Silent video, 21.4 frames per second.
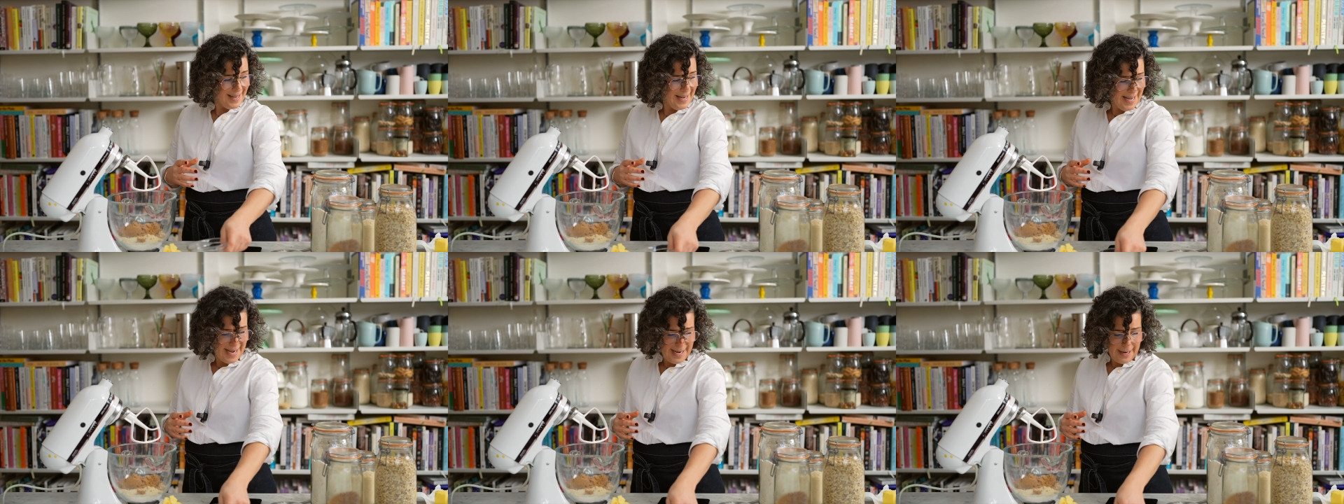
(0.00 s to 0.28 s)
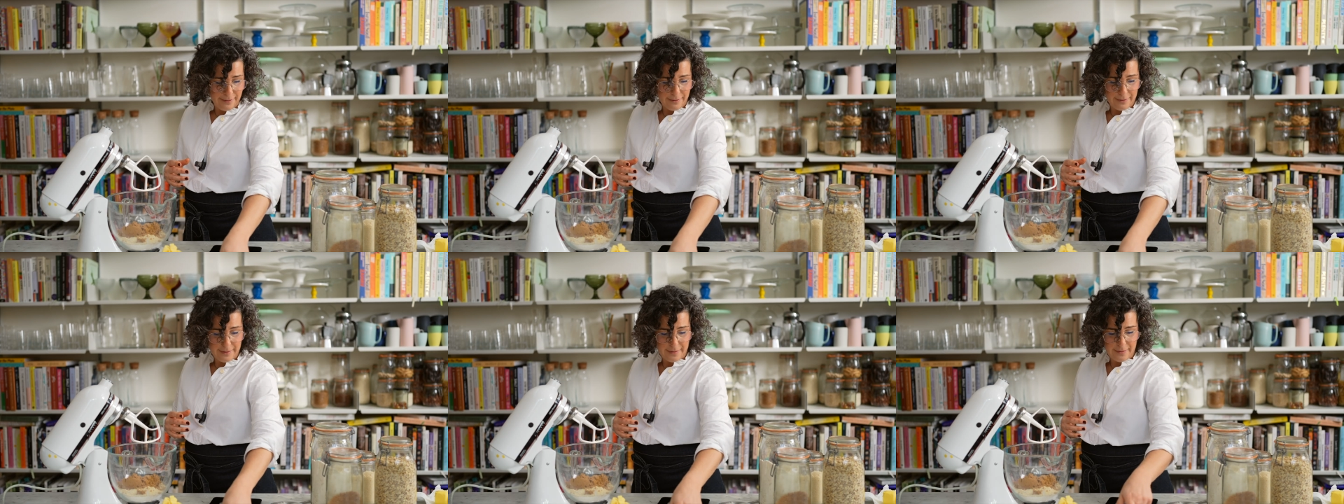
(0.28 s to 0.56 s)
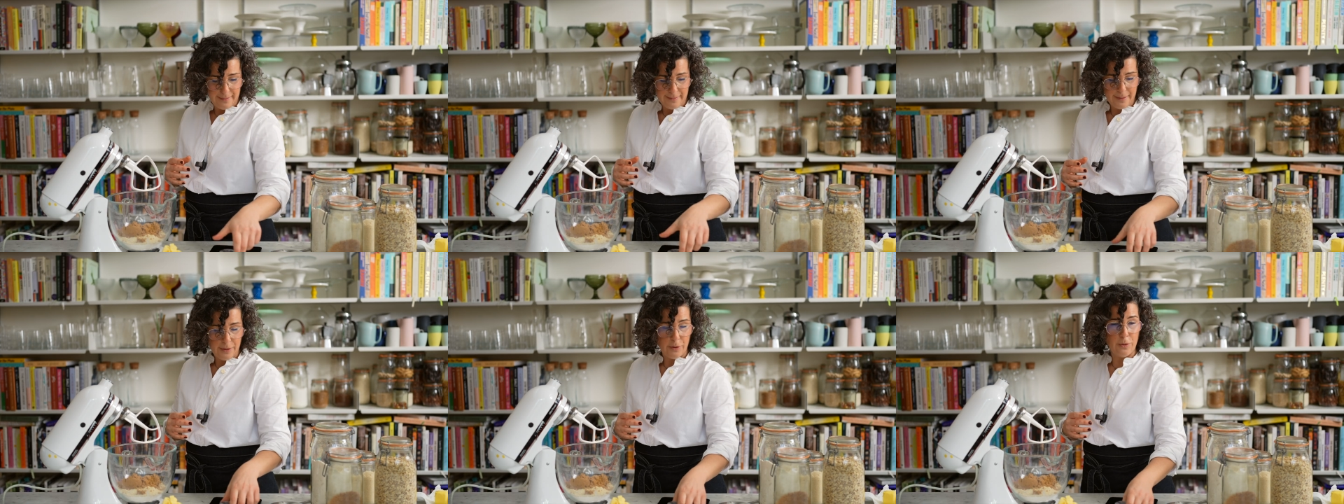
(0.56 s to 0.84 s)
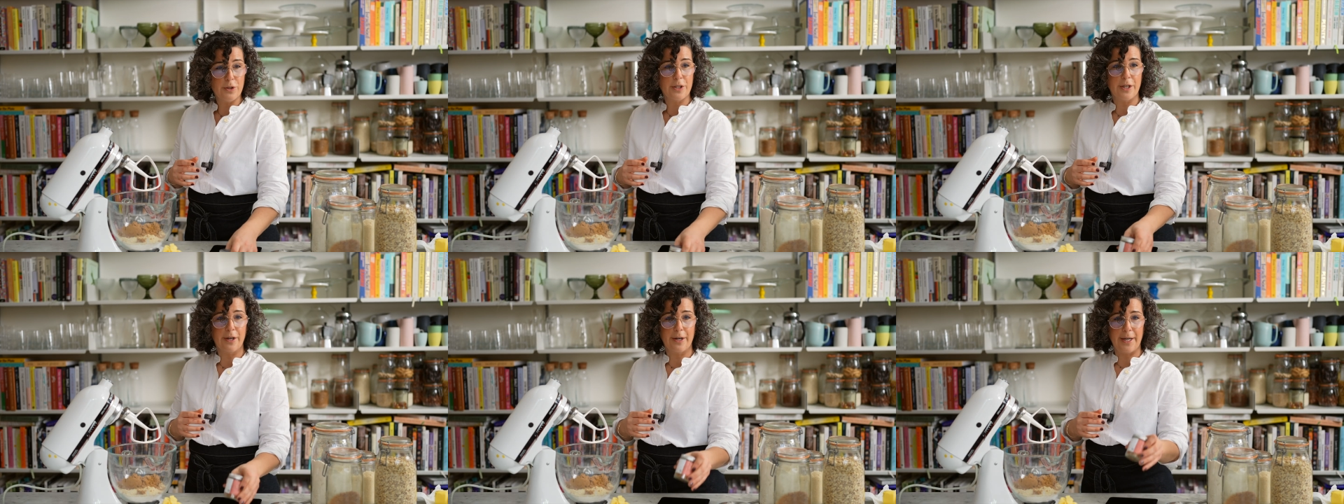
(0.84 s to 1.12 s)
Now,
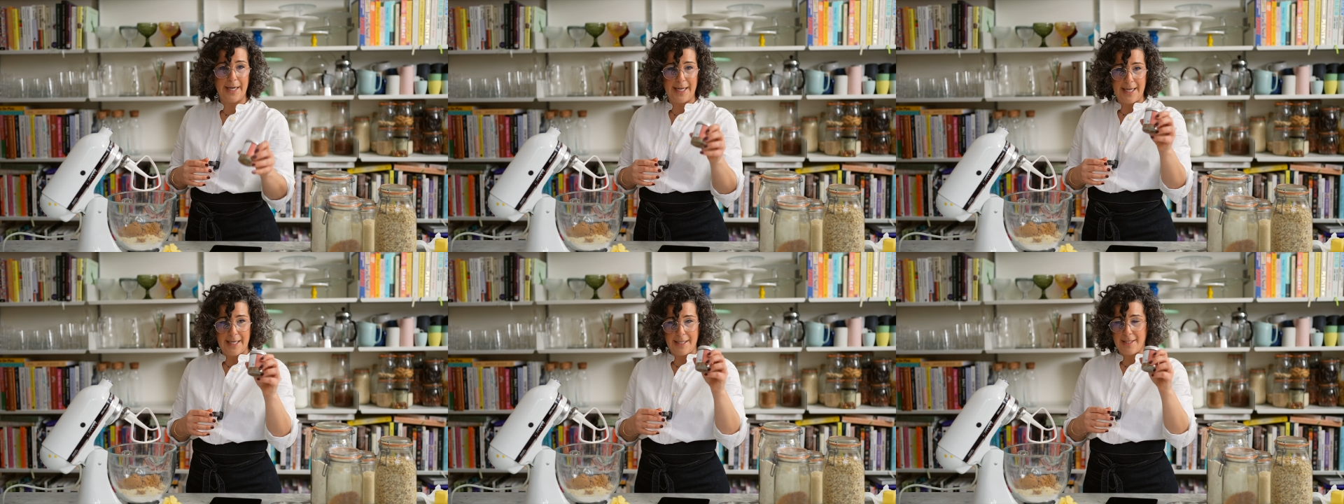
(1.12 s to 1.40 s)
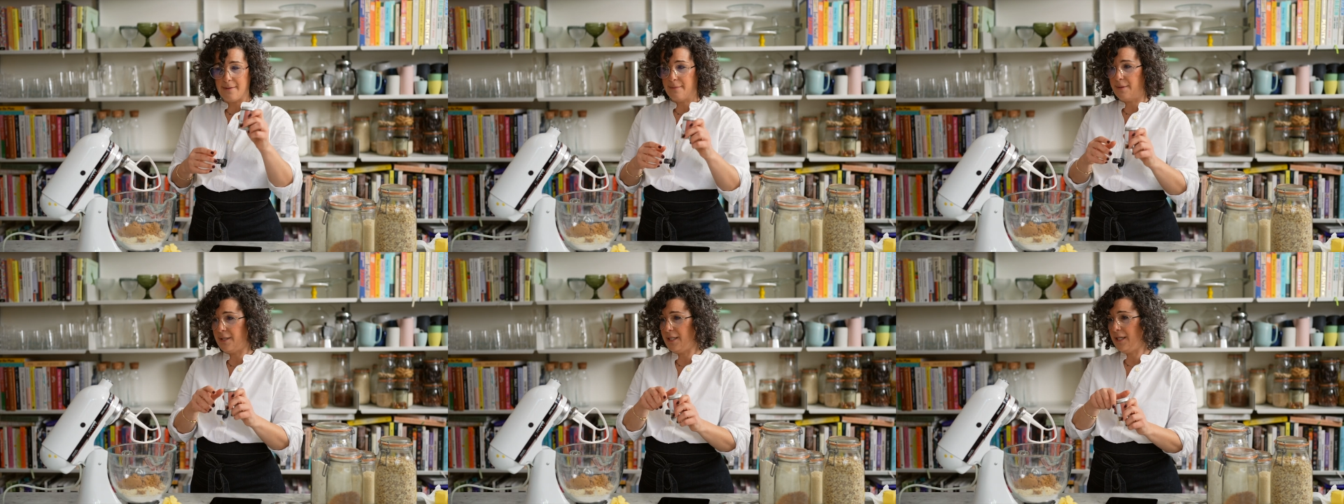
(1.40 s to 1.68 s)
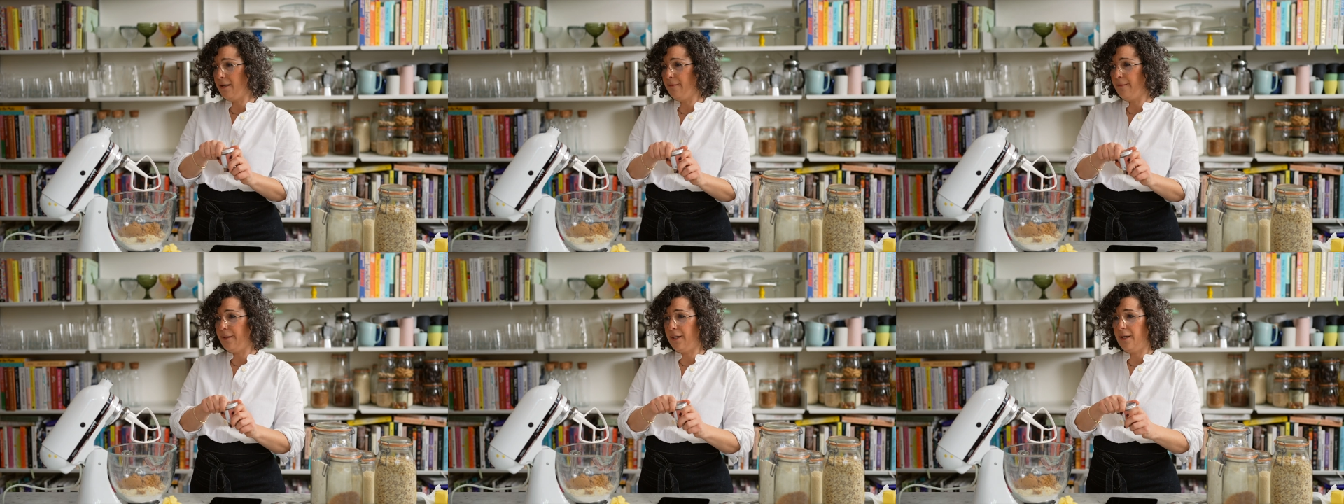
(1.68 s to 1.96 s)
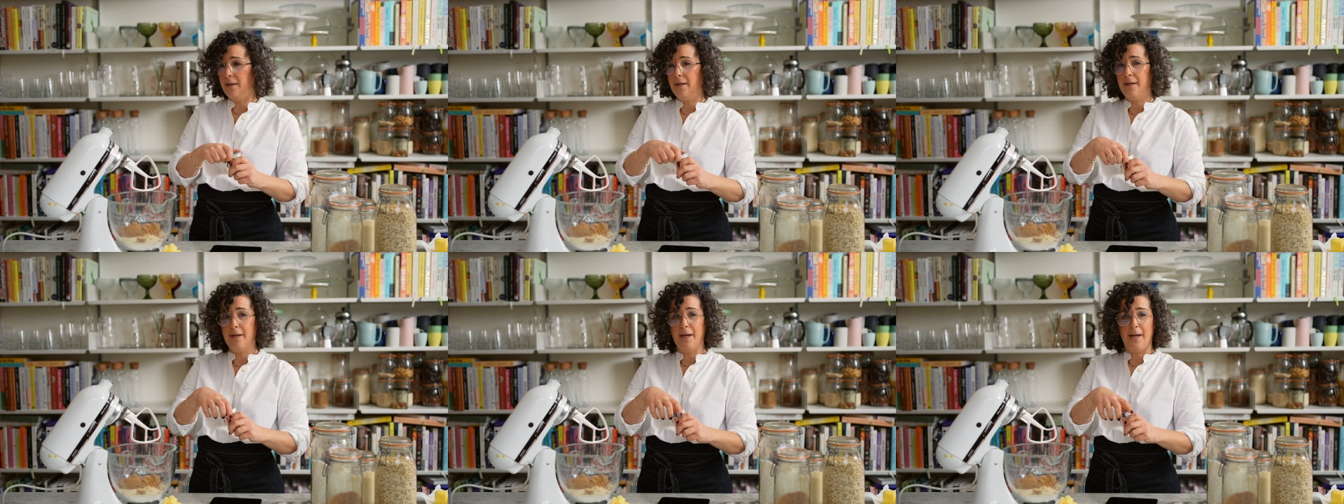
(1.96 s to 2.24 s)
also going to add some
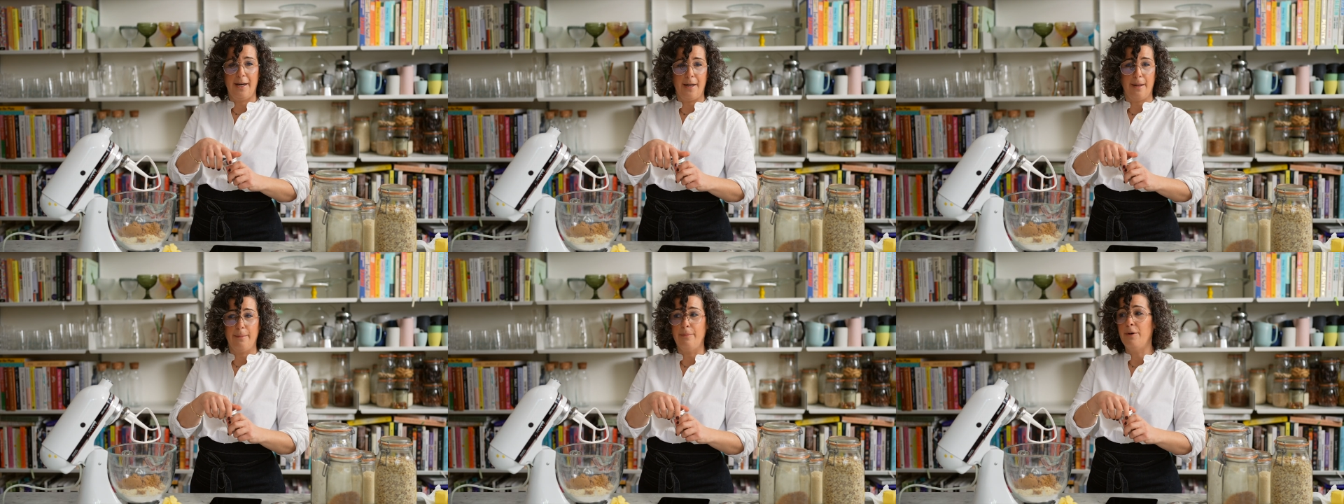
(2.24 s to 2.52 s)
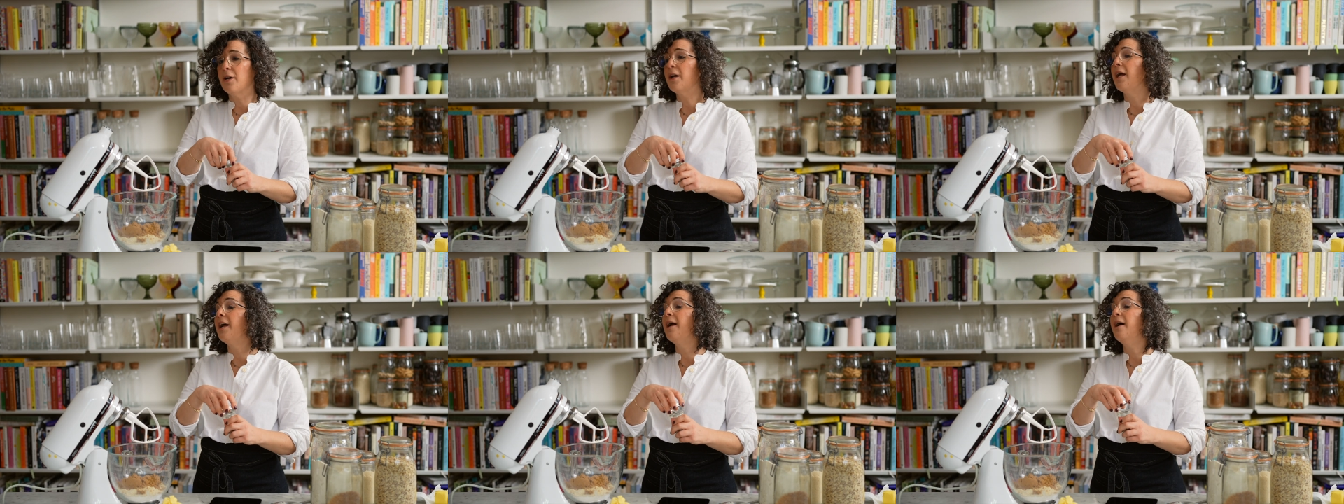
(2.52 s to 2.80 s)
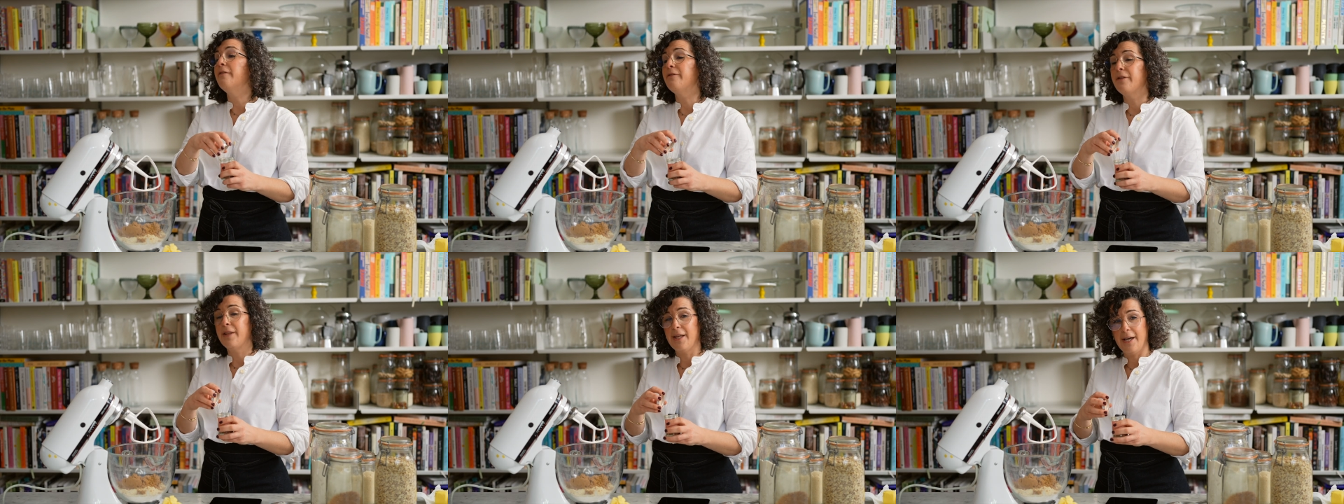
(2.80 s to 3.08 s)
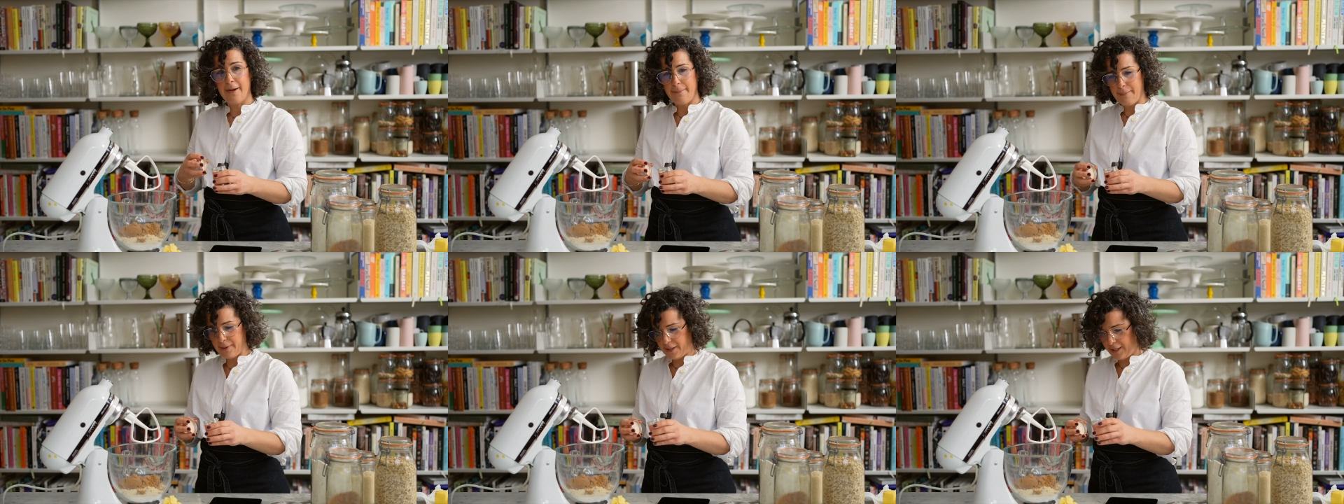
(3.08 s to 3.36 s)
cinnamon, and I'm looking over
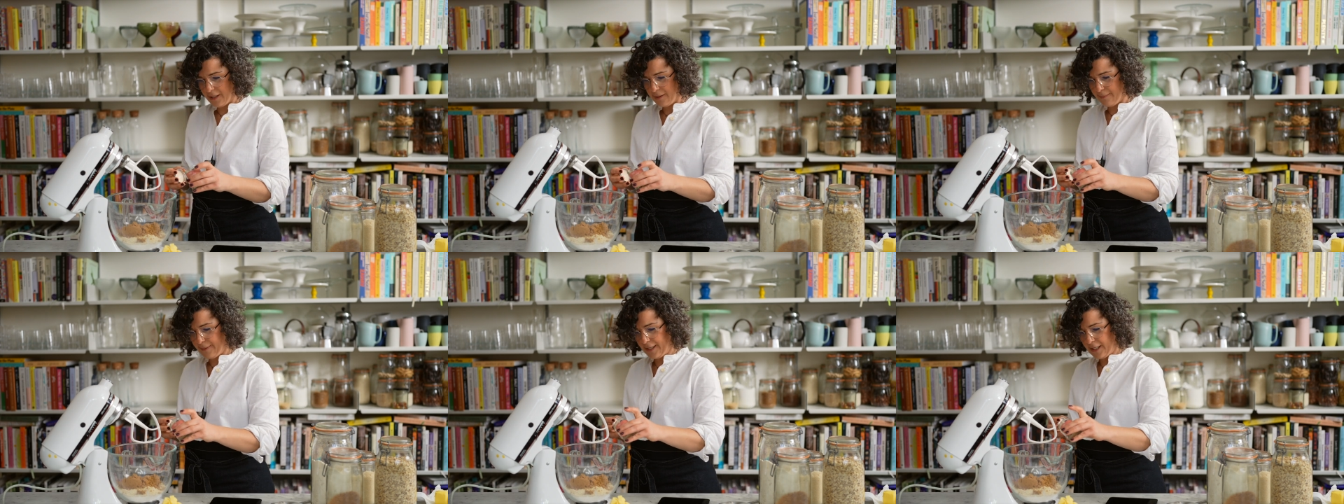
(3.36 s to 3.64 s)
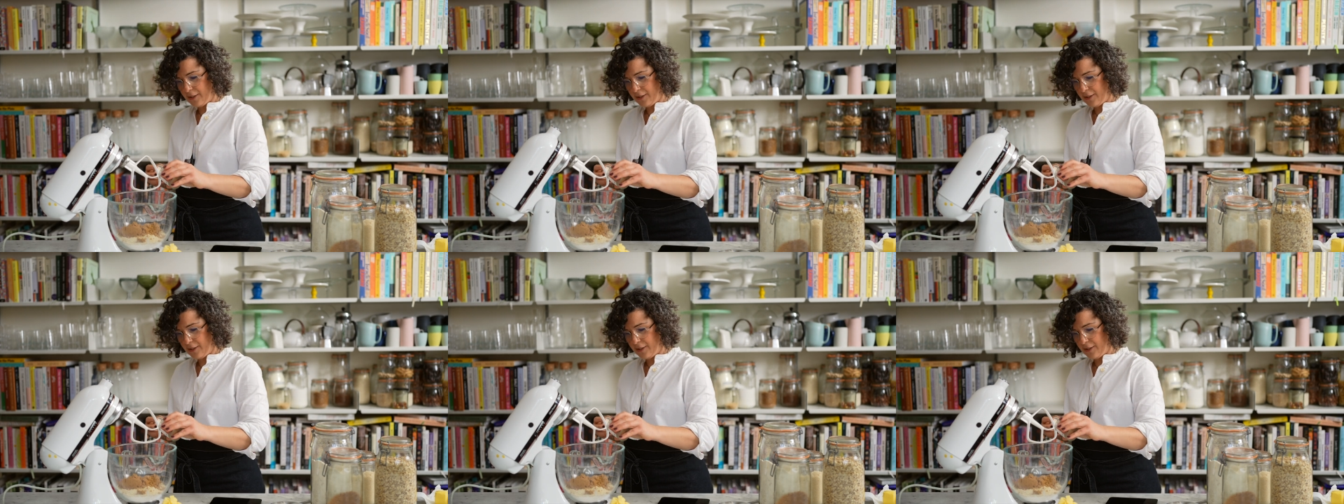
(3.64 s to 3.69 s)
there because my